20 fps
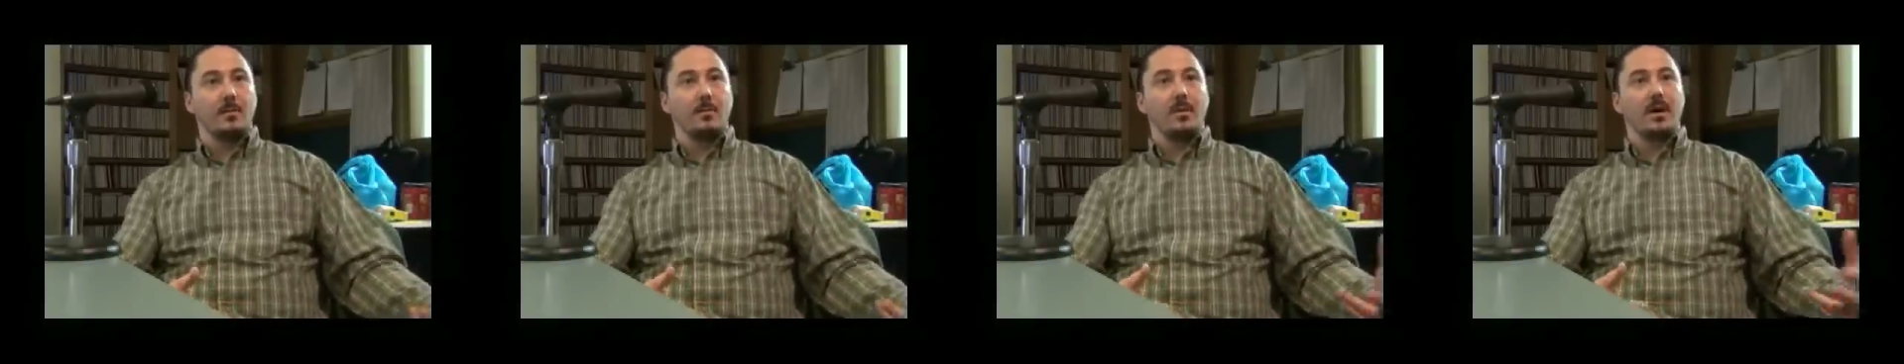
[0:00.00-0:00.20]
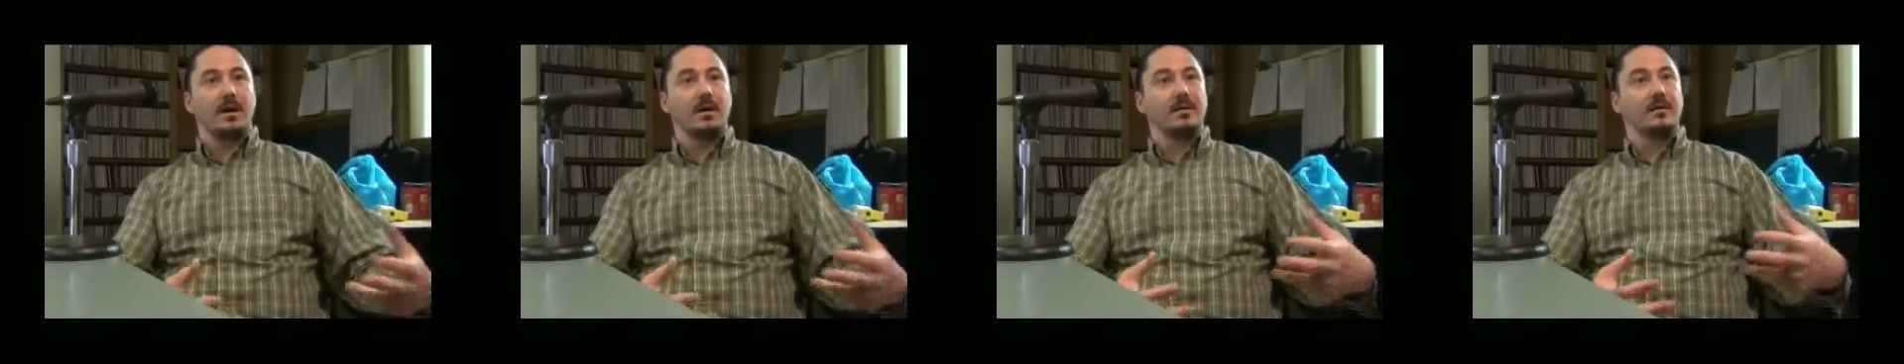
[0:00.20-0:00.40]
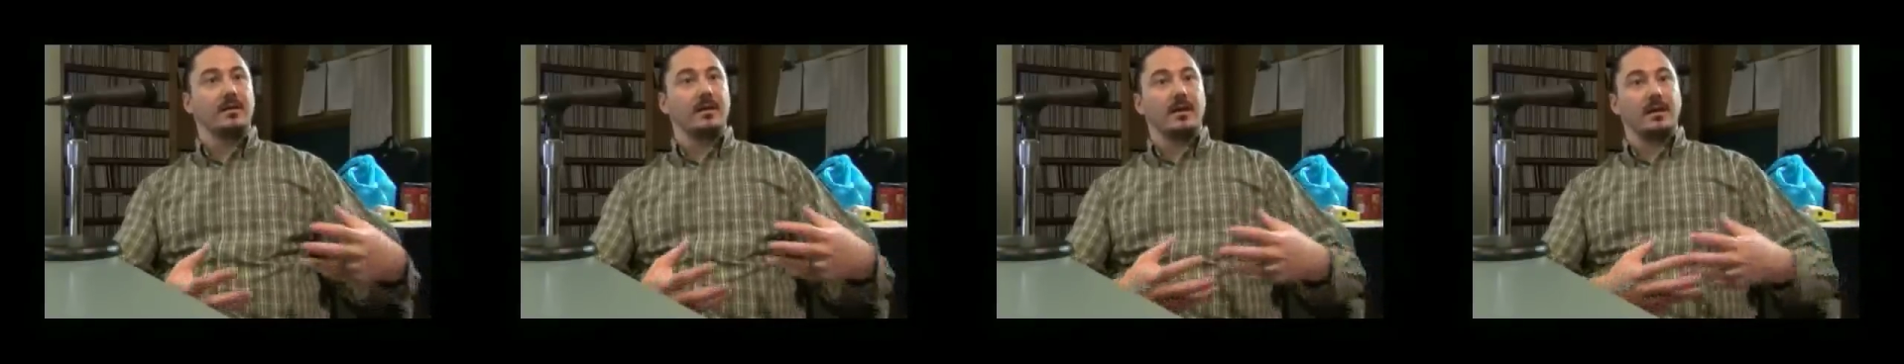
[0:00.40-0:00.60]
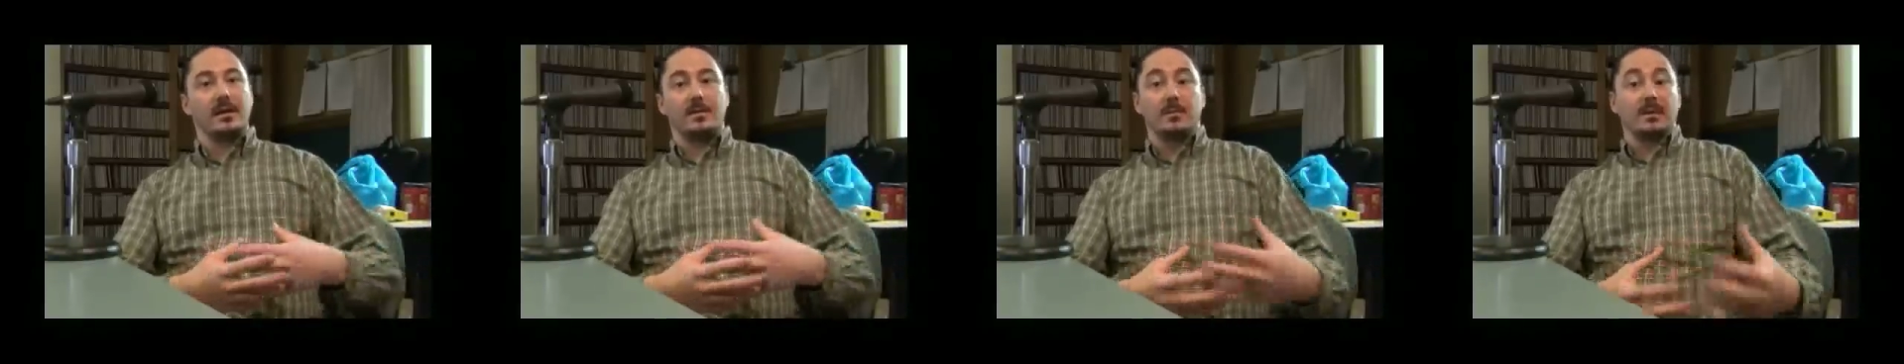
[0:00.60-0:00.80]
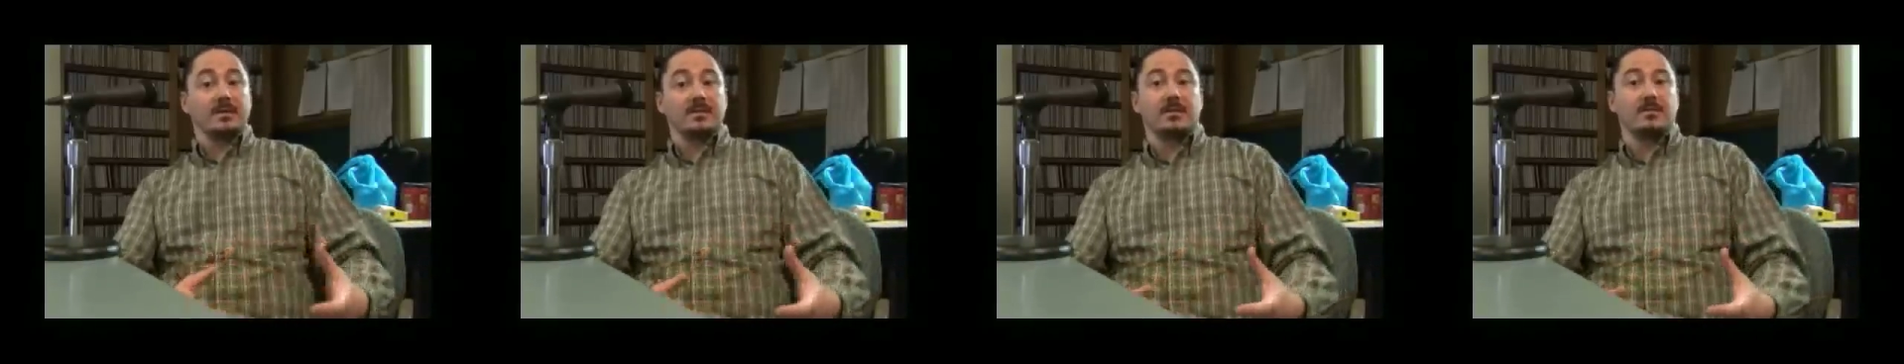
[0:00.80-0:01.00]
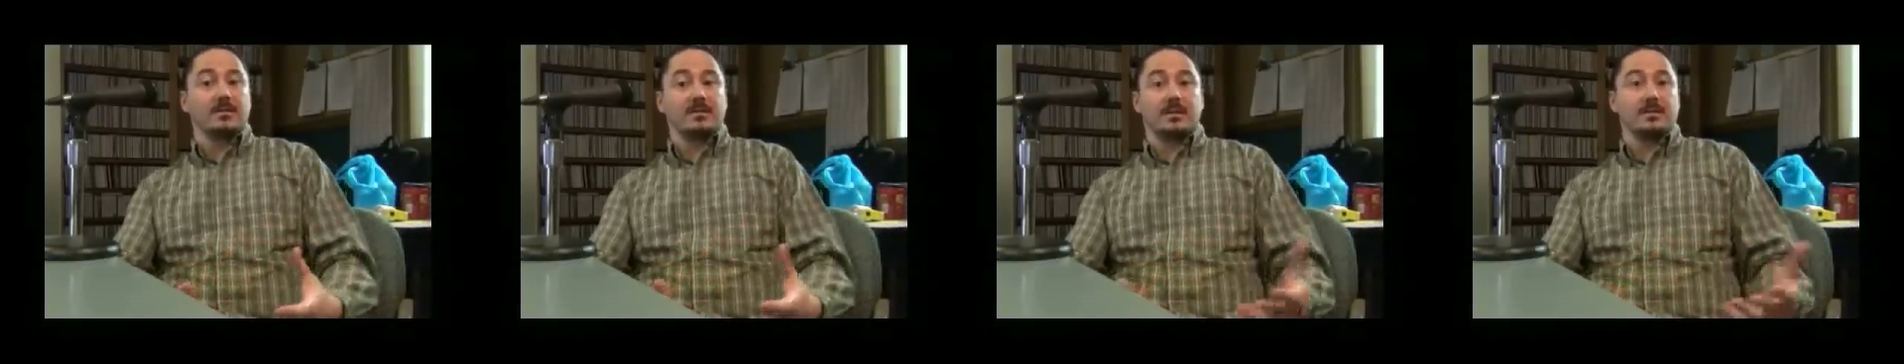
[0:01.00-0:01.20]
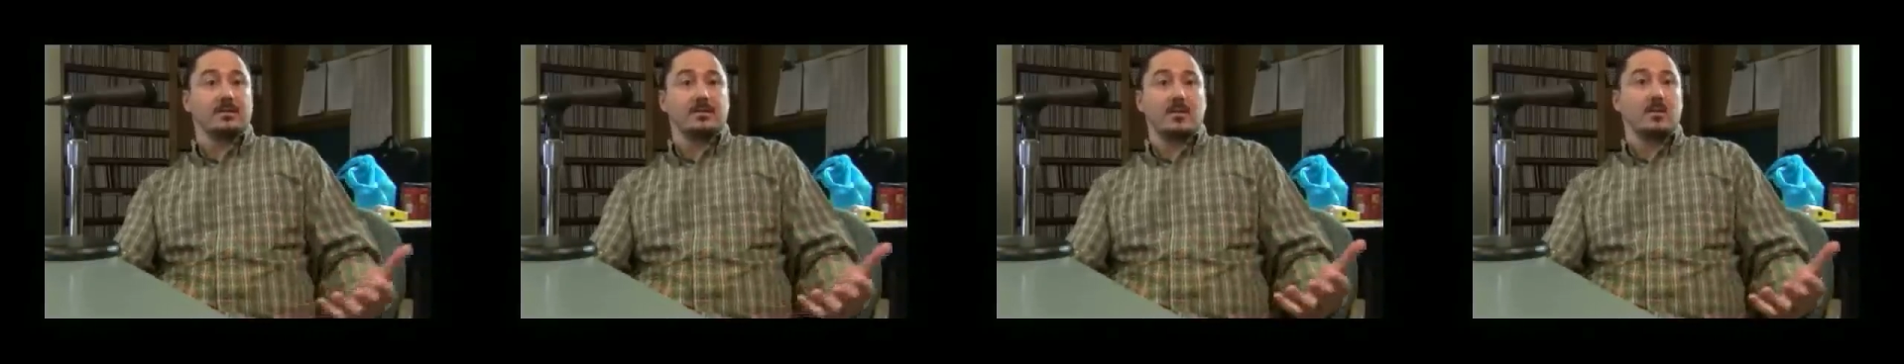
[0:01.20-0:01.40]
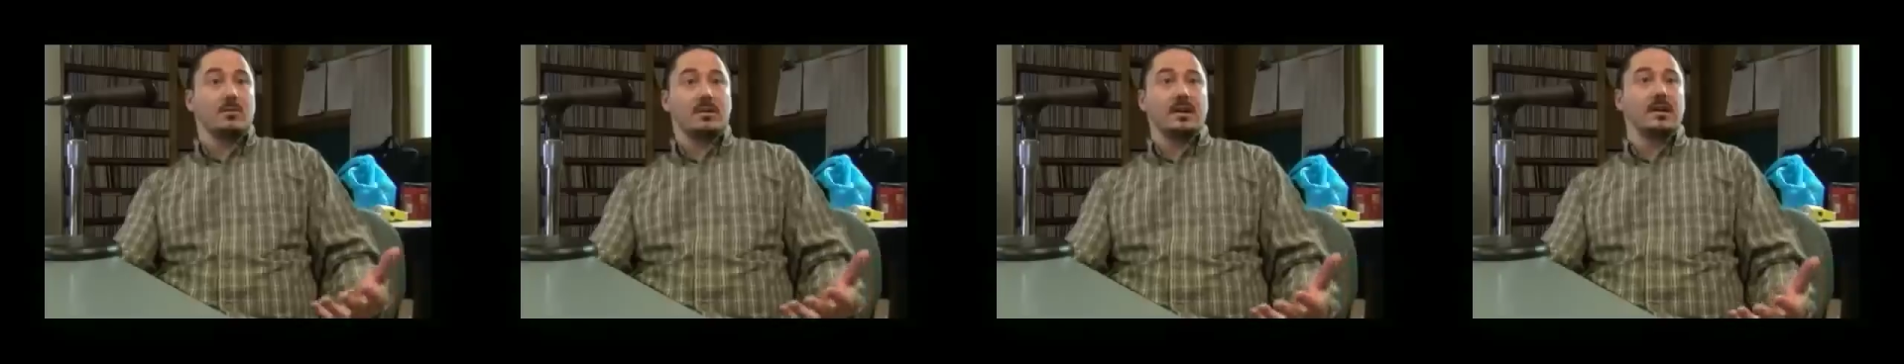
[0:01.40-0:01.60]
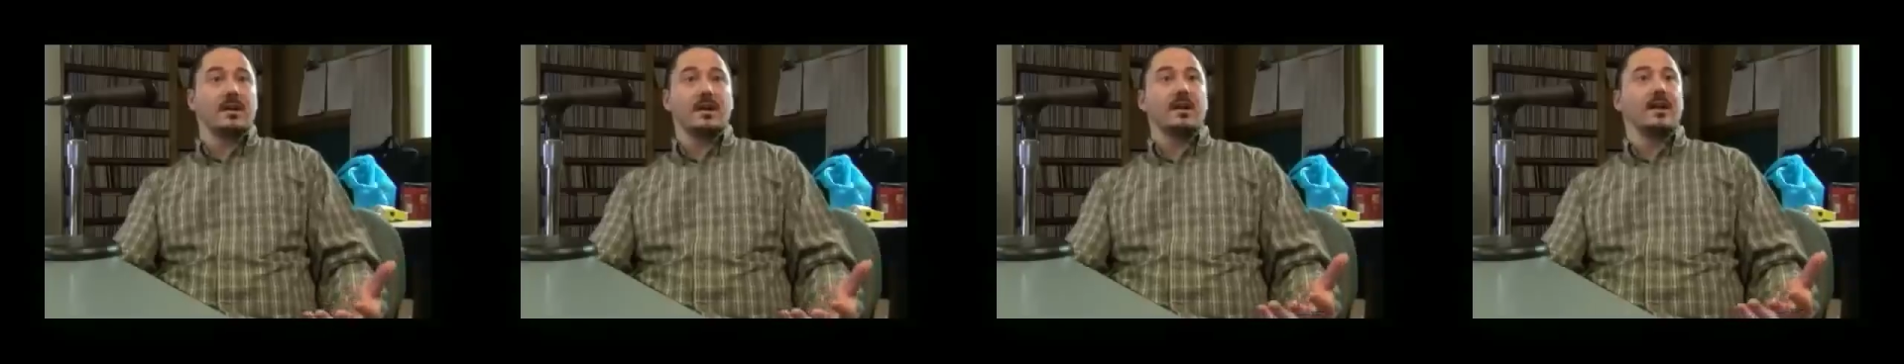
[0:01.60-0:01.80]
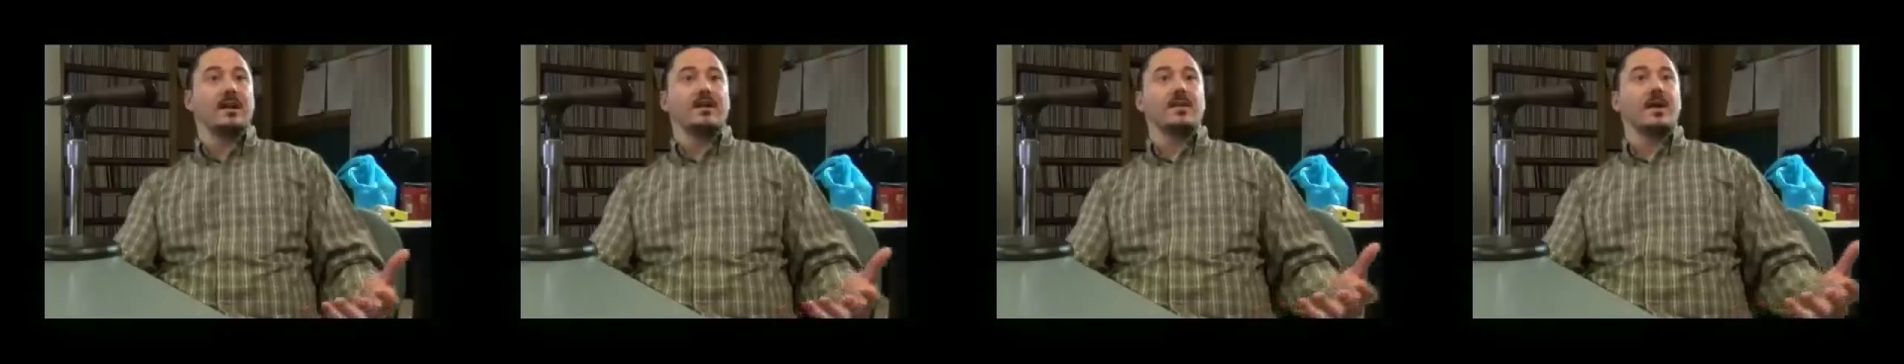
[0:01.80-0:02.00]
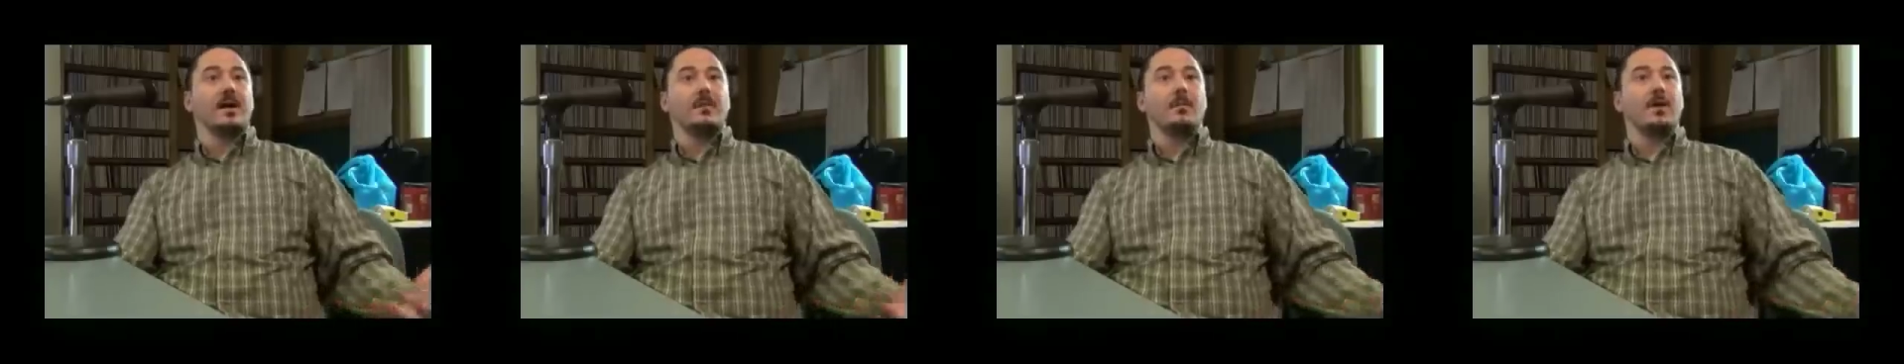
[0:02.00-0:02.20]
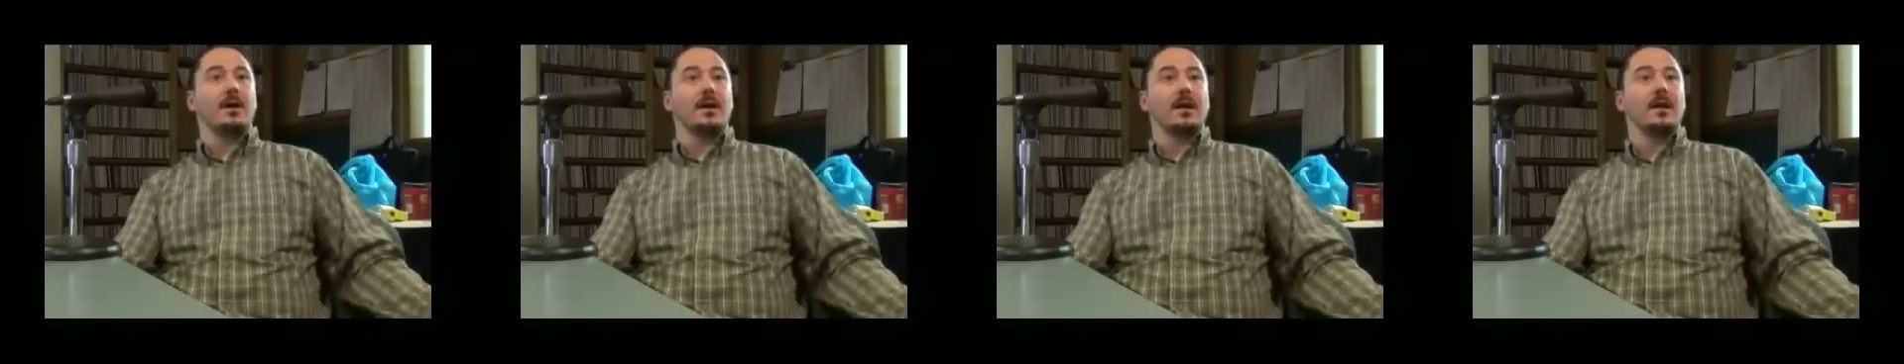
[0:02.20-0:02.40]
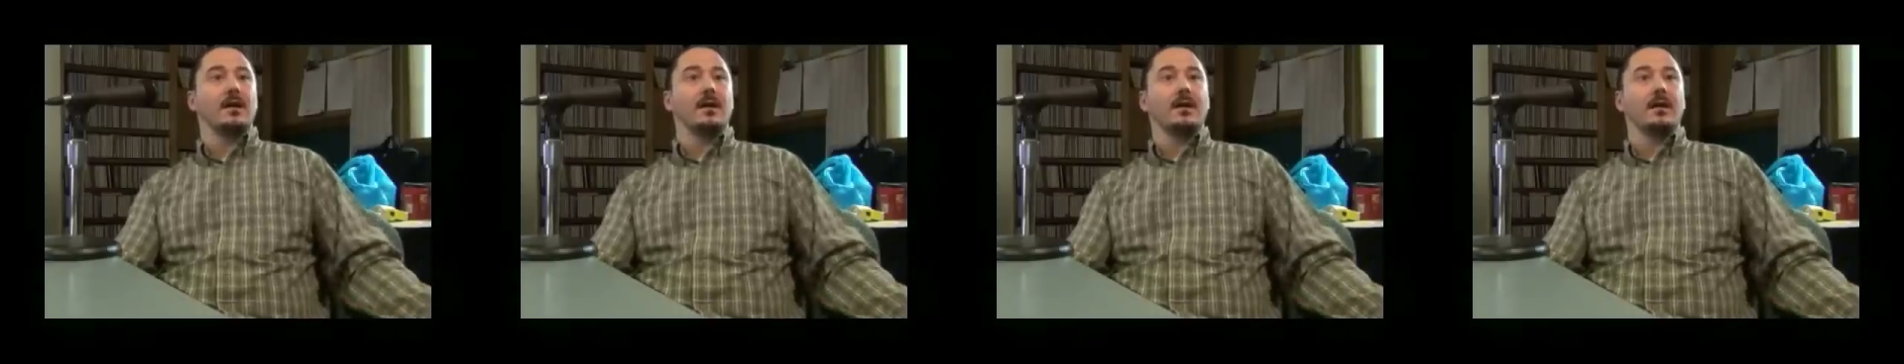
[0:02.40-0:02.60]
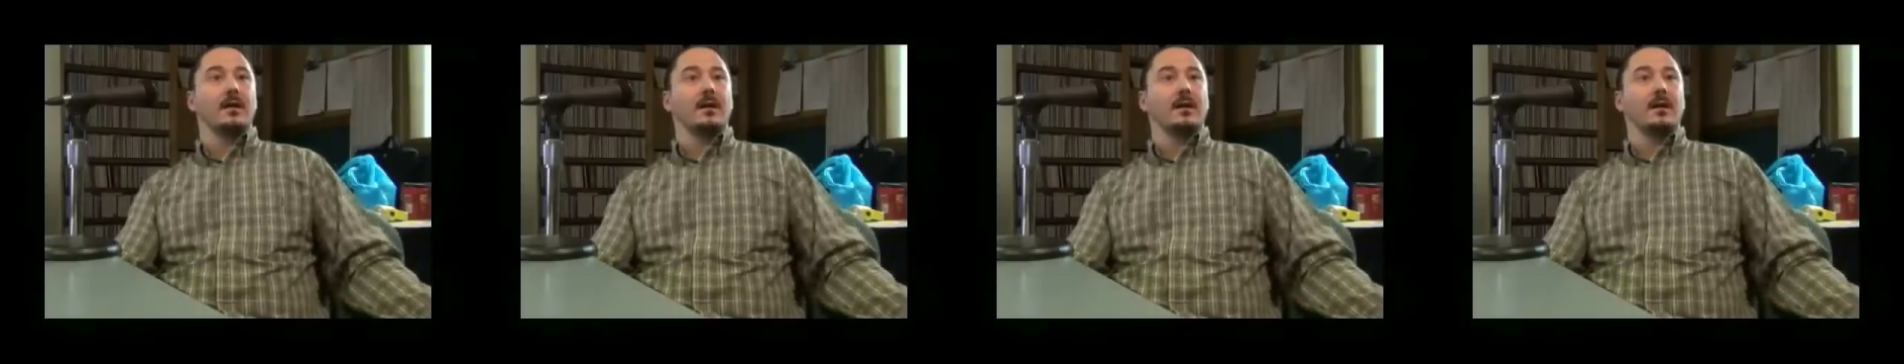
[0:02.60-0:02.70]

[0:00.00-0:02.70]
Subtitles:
But EMS services don't get any of that money.